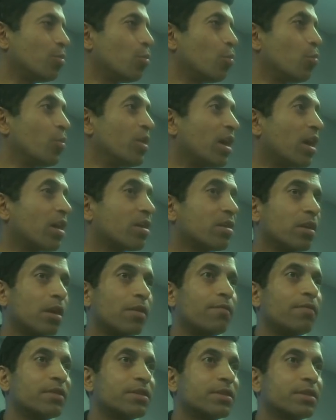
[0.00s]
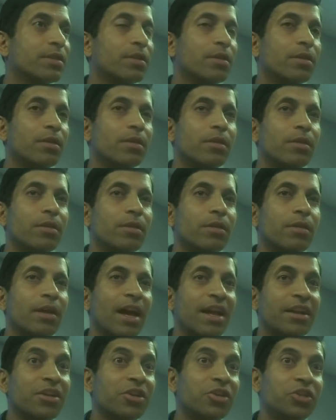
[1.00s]
We are nervous
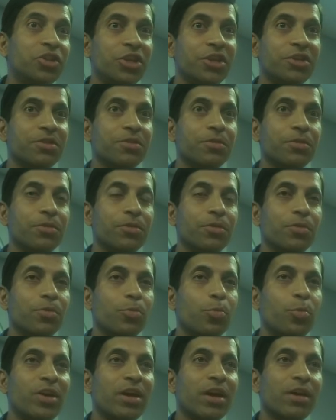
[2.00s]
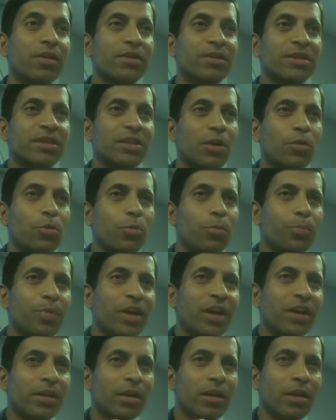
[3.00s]
energy. We are so
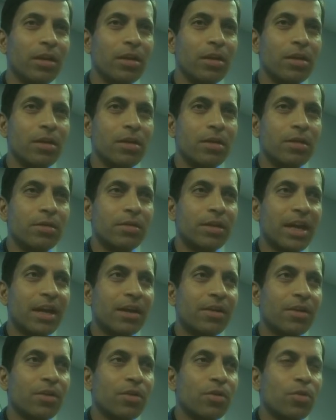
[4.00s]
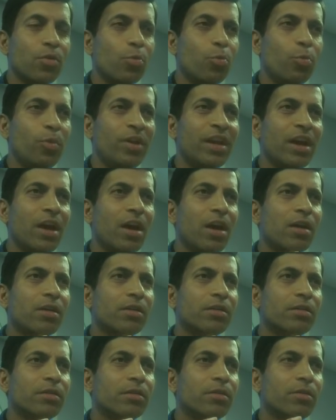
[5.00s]
brittle that we
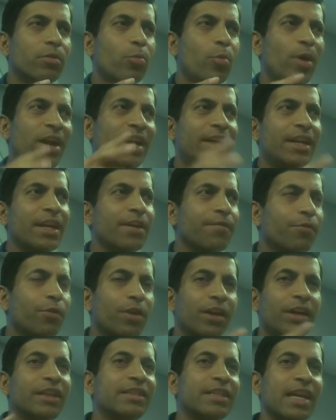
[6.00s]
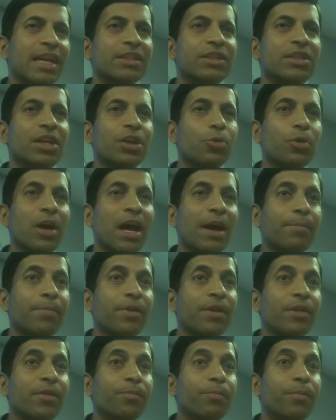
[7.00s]
are waiting for a disaster to
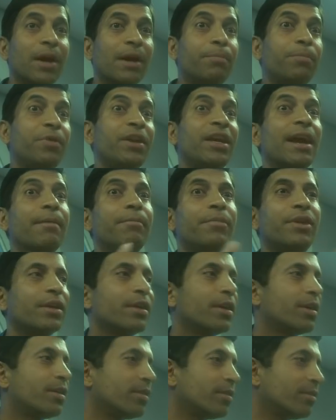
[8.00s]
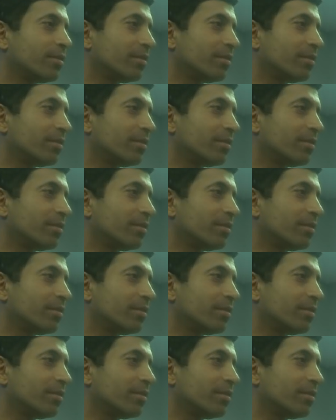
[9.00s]
happen by preempting it.